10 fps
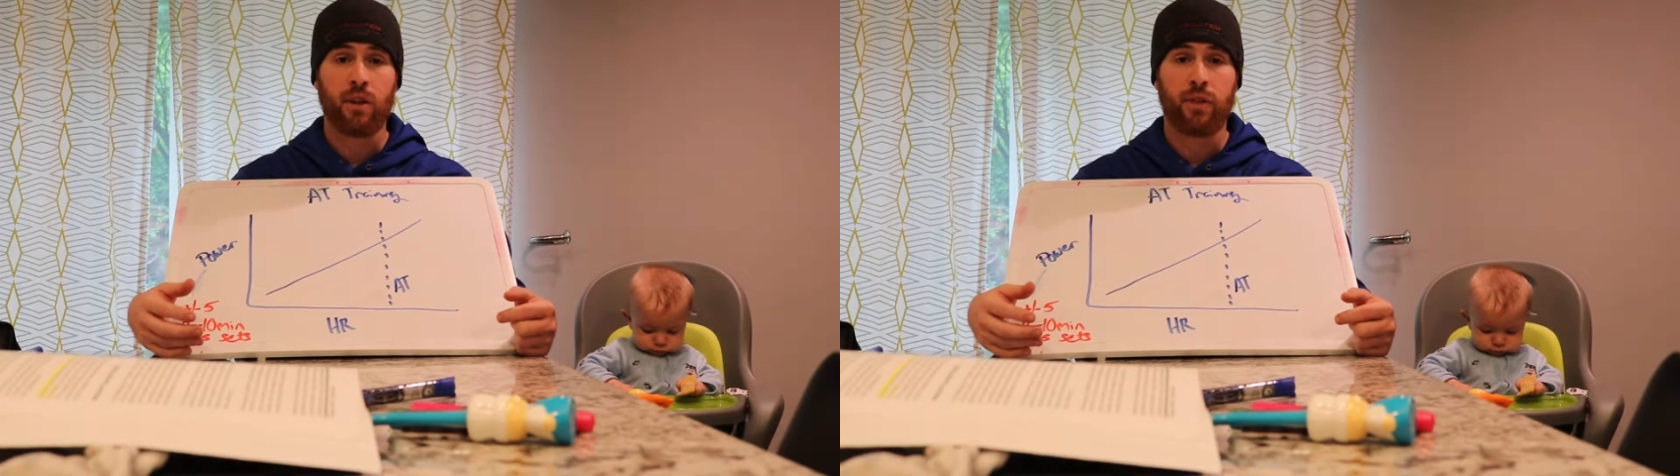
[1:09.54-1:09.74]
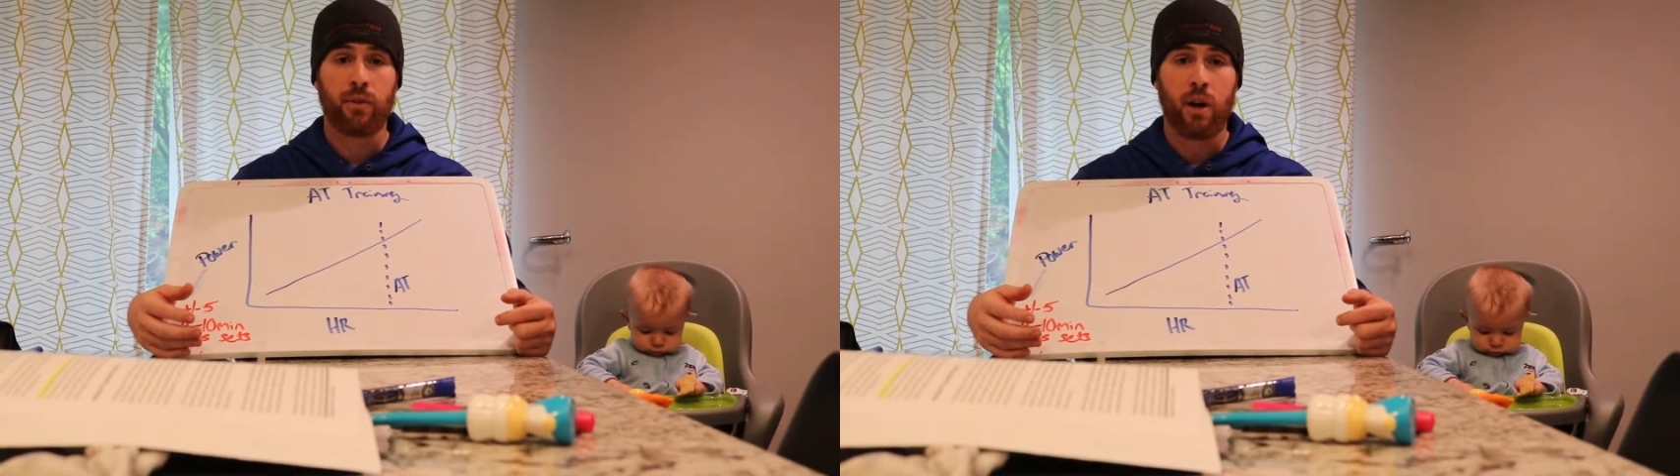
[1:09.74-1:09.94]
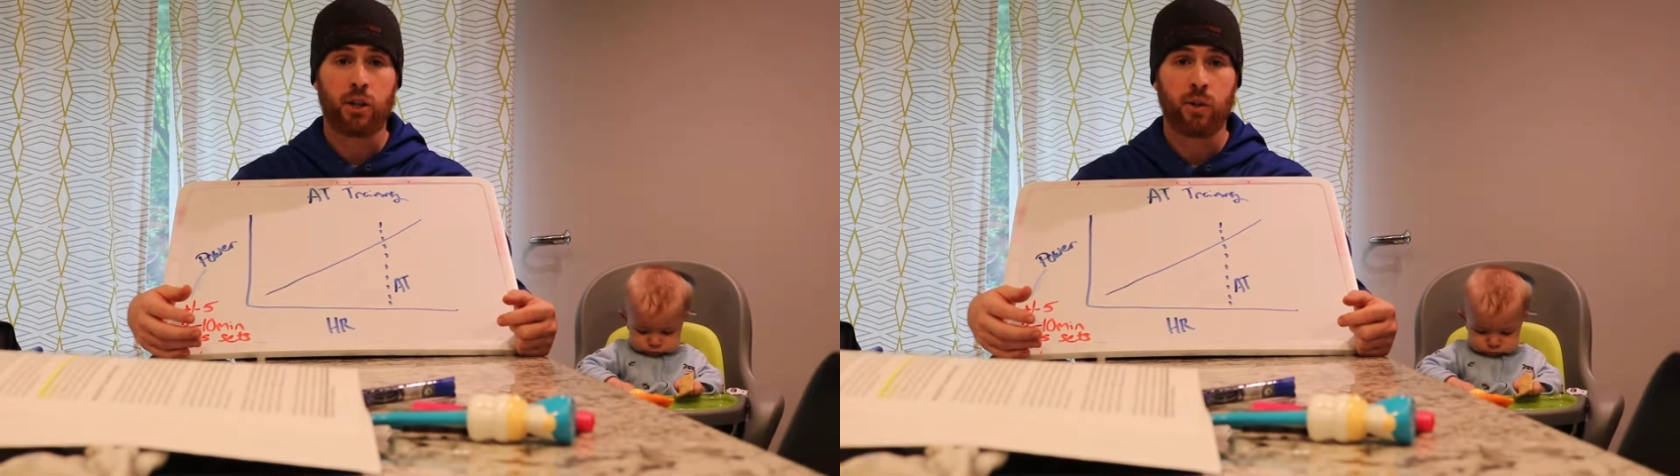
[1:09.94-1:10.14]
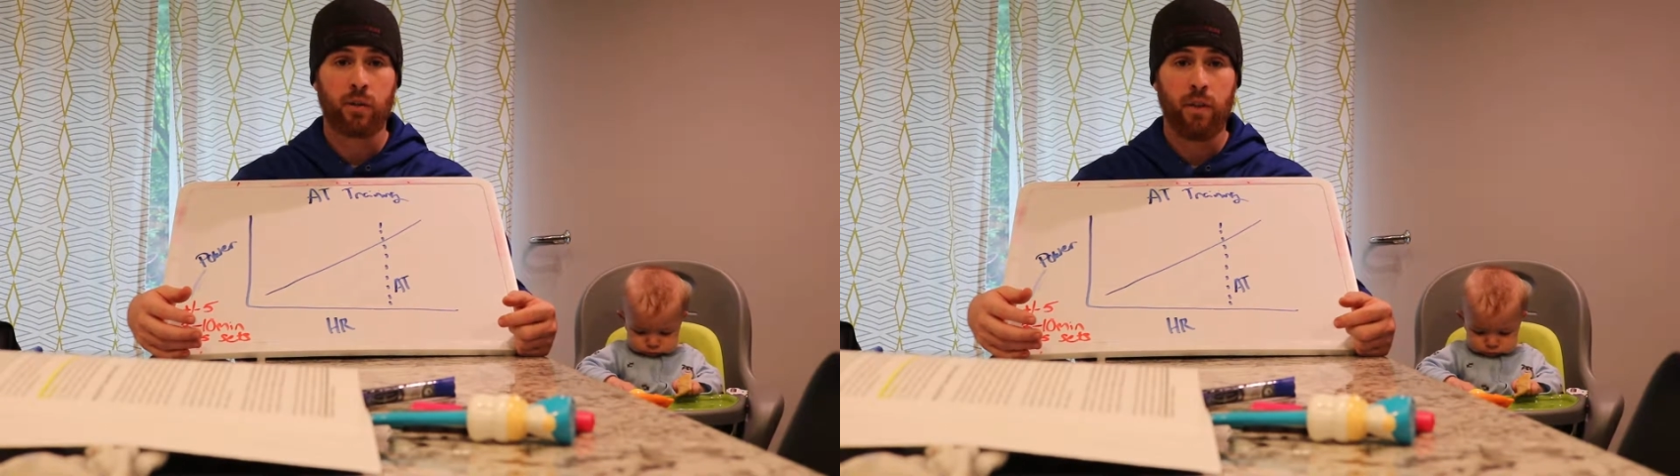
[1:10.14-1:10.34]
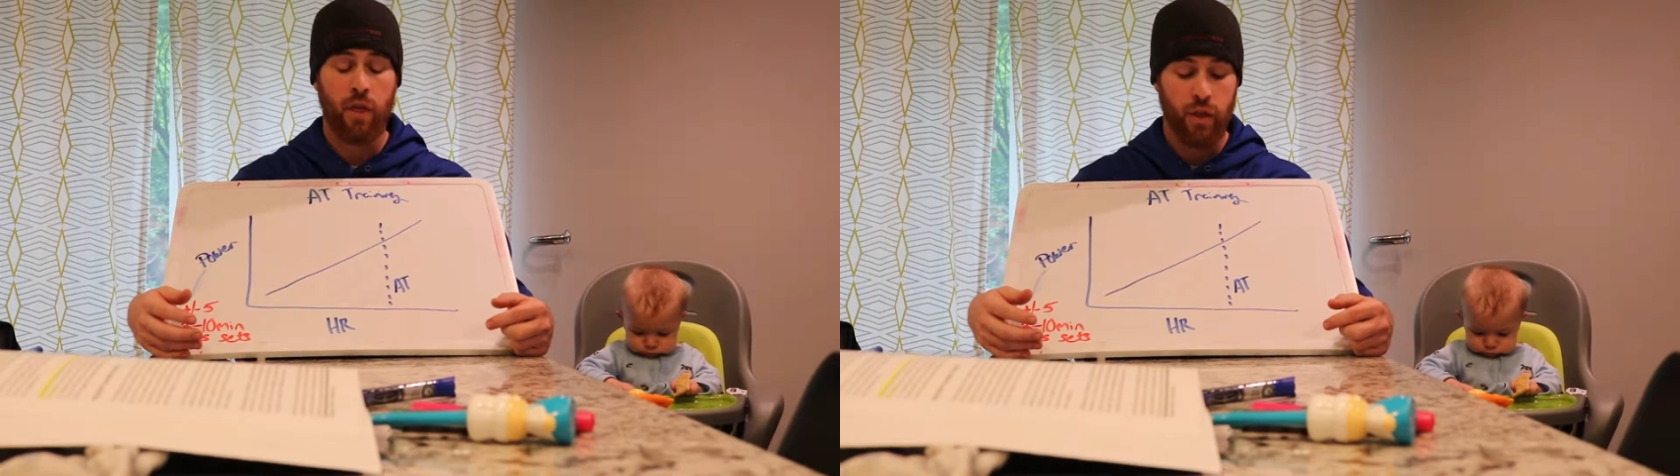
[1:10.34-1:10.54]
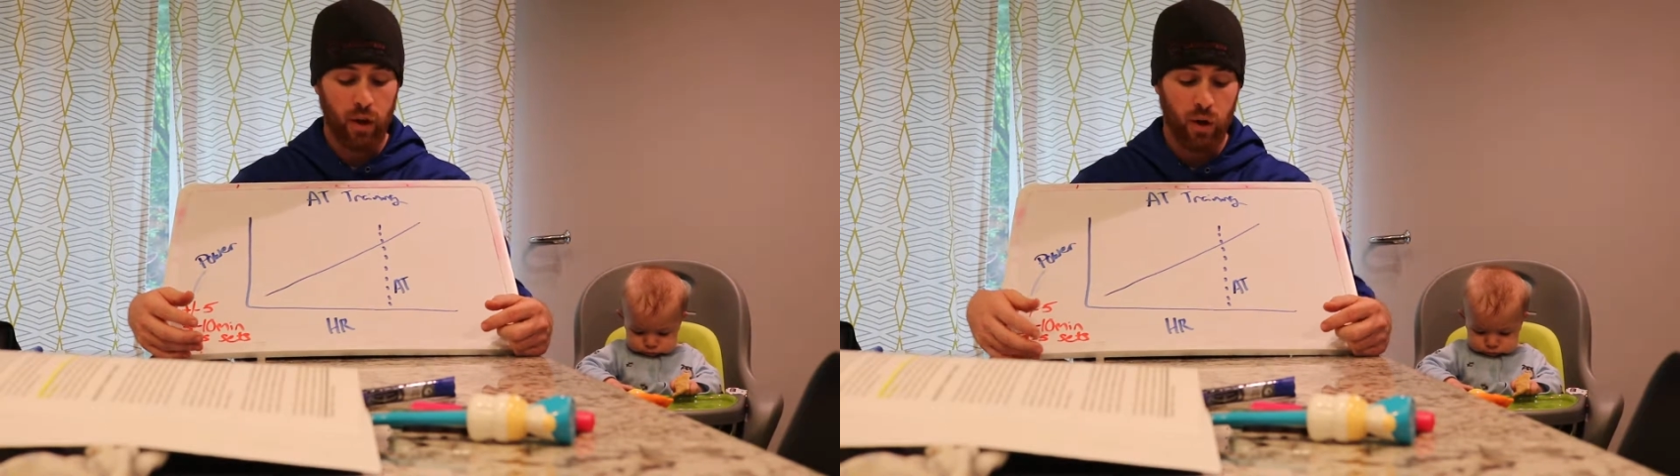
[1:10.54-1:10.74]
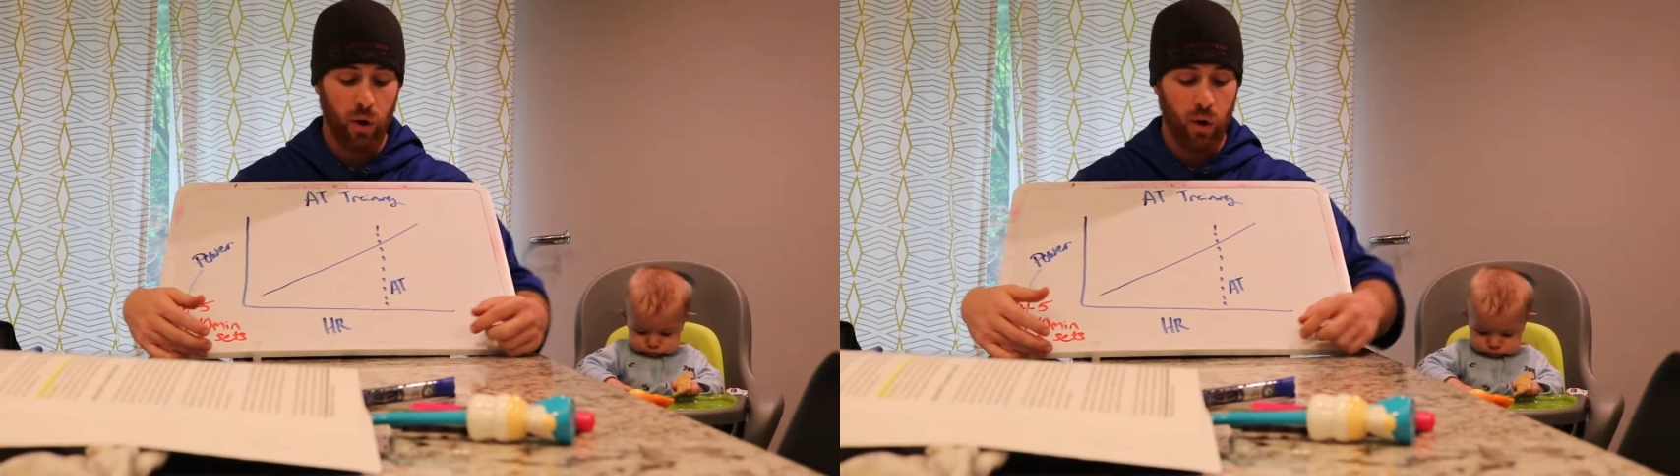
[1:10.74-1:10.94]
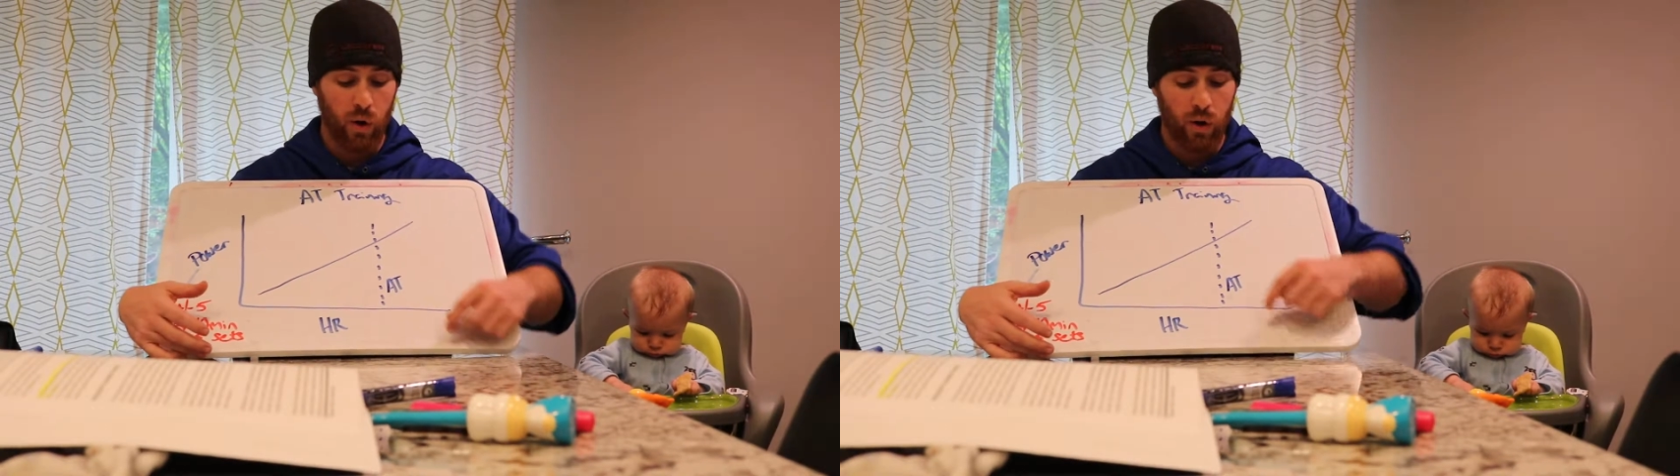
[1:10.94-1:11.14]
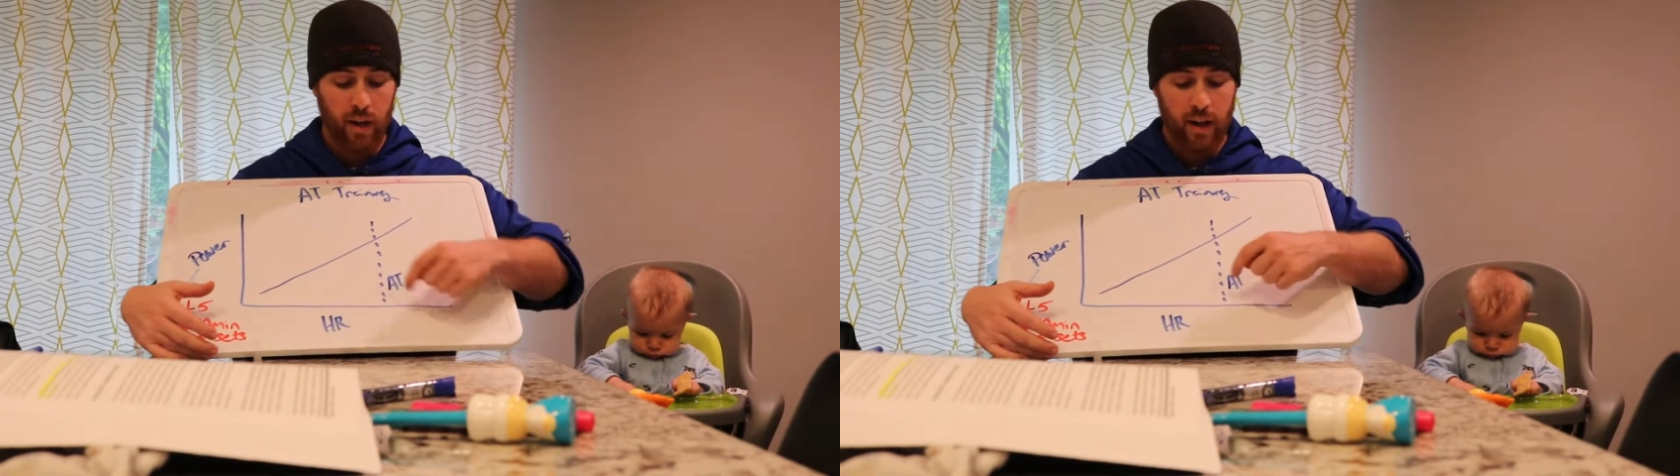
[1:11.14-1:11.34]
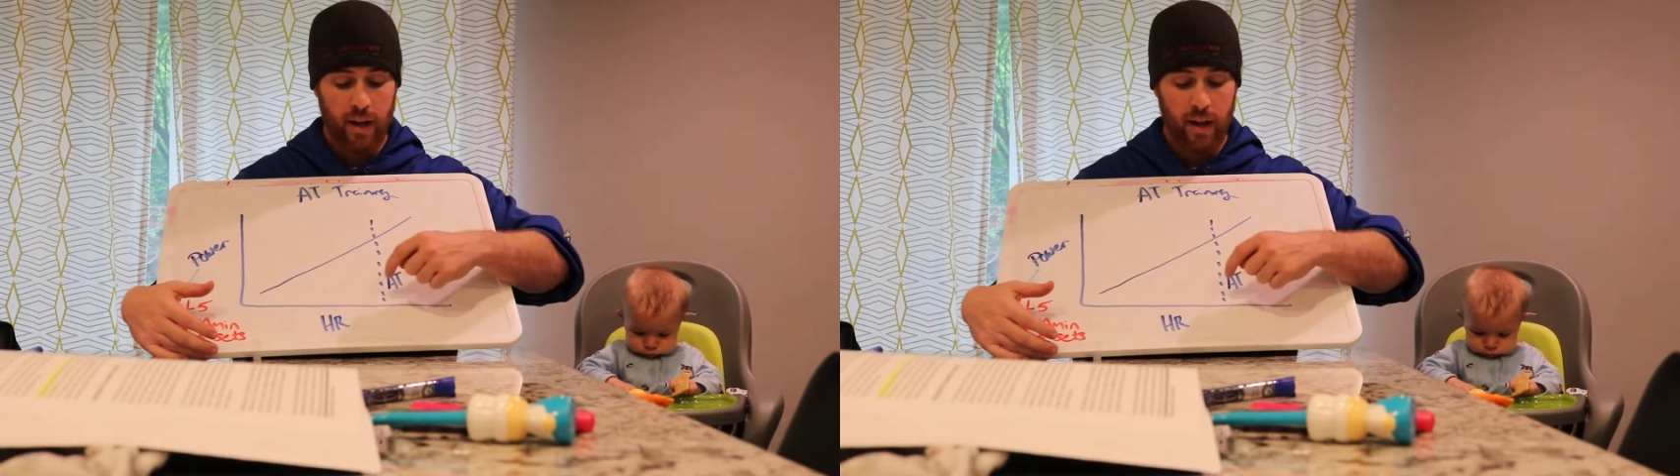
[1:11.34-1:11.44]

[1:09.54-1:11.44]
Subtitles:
the threshold. The goal